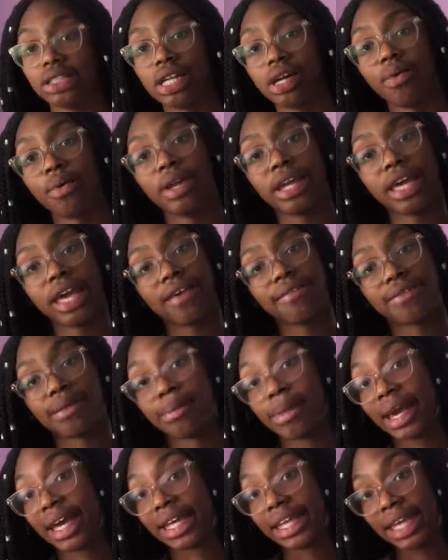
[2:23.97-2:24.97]
I want to get from
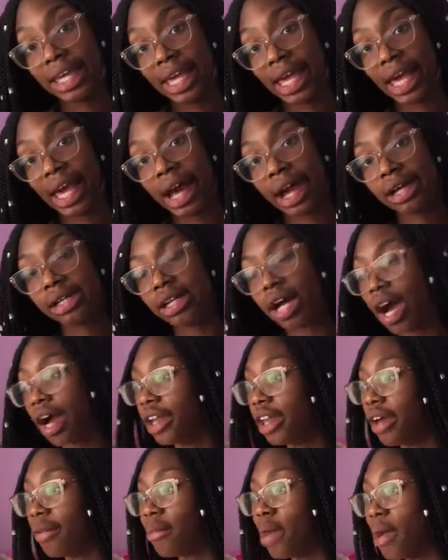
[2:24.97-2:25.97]
IKEA. I
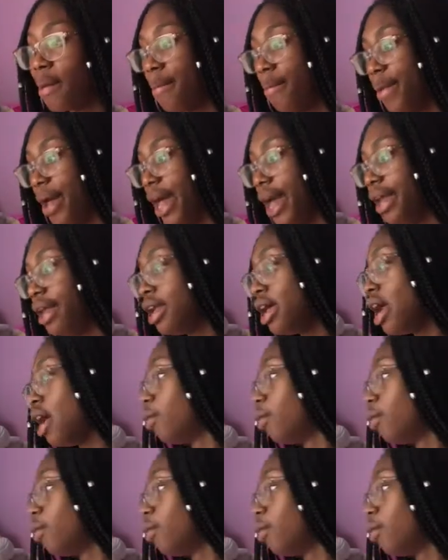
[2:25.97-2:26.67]
already have my bed.